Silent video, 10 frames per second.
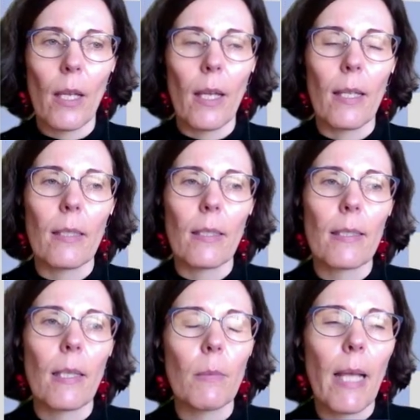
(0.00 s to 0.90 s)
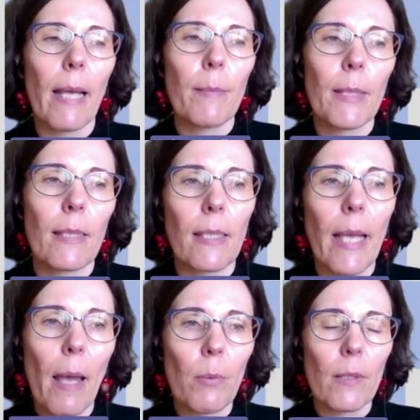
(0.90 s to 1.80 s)
And sometimes it
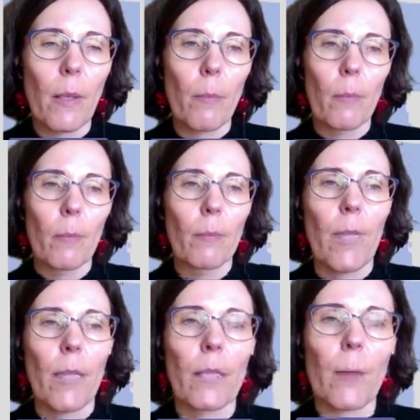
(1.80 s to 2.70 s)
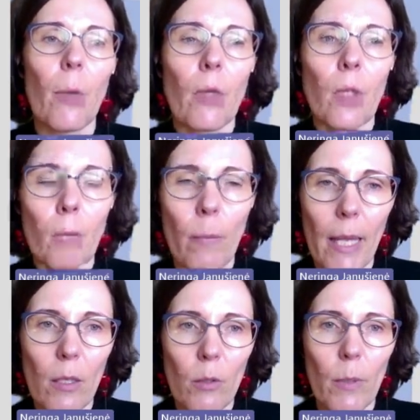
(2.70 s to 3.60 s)
happens that the project
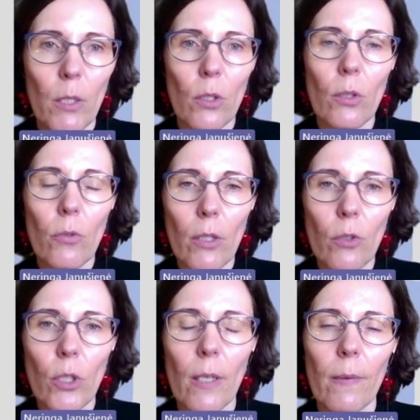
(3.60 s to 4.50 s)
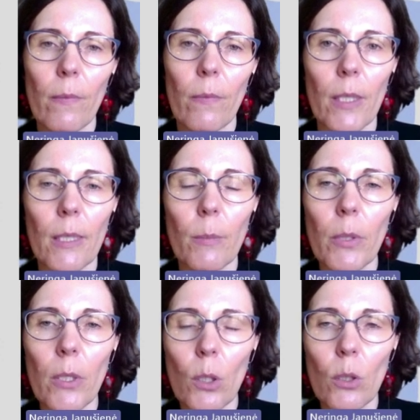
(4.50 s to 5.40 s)
management structure, the
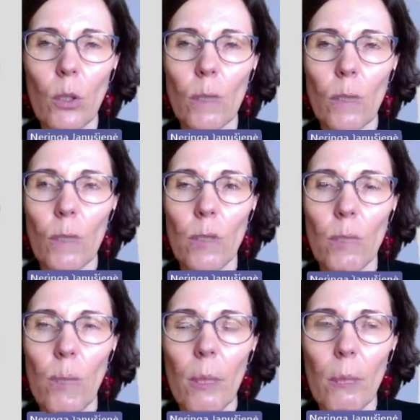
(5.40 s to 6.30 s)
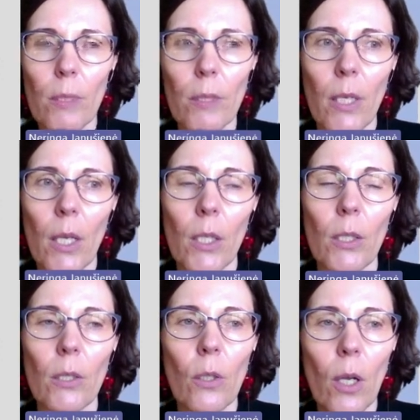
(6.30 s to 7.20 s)
experience of the team members
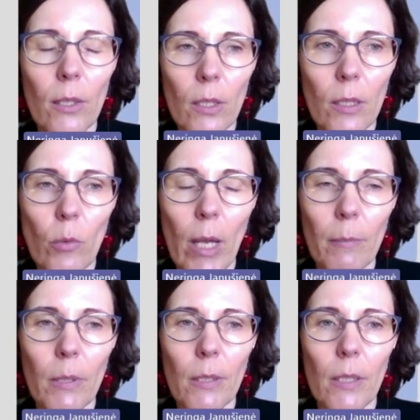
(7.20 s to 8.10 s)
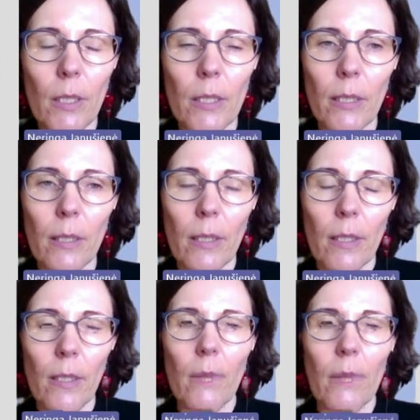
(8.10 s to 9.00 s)
is not described in detail.
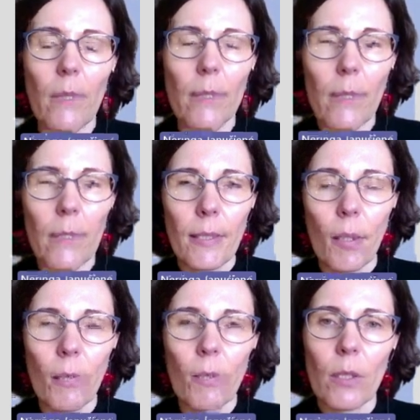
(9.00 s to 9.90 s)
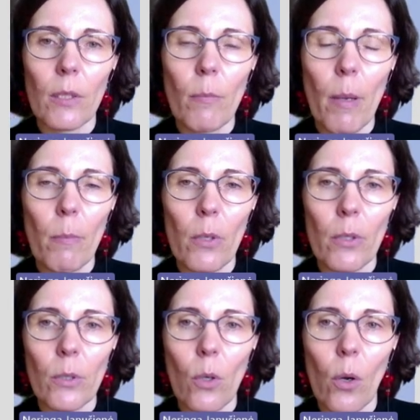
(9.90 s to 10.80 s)
The necessity of the team
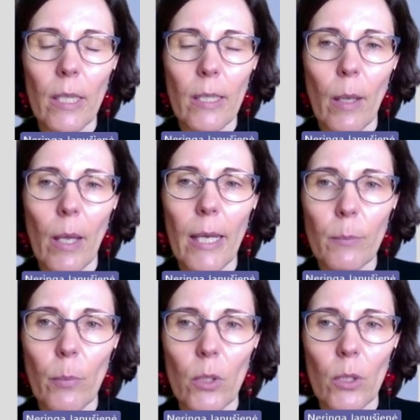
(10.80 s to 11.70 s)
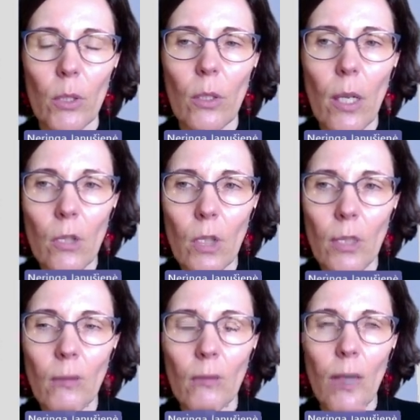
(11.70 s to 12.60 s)
members or expert is not
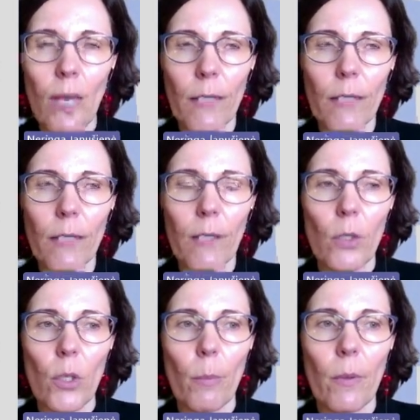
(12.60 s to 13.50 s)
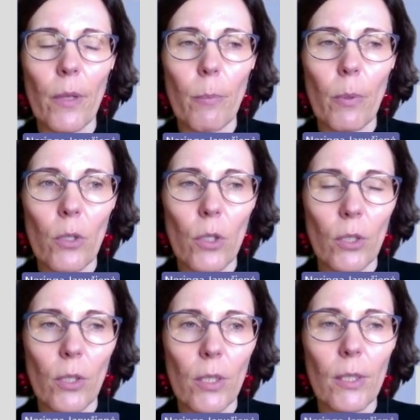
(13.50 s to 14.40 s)
justified. The
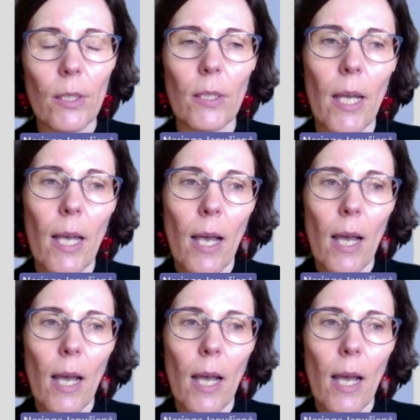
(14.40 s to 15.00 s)
project risks